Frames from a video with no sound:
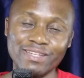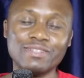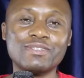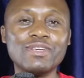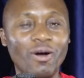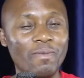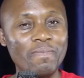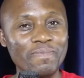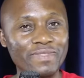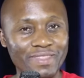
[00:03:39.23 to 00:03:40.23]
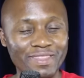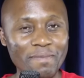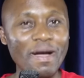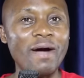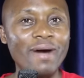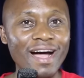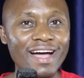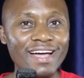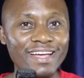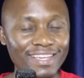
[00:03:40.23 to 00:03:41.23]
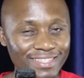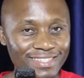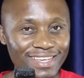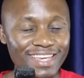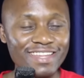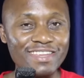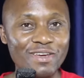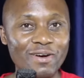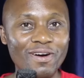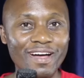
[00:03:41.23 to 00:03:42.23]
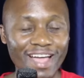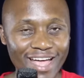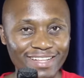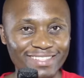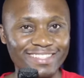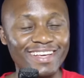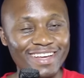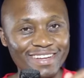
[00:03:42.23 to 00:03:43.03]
So the power is in your hands.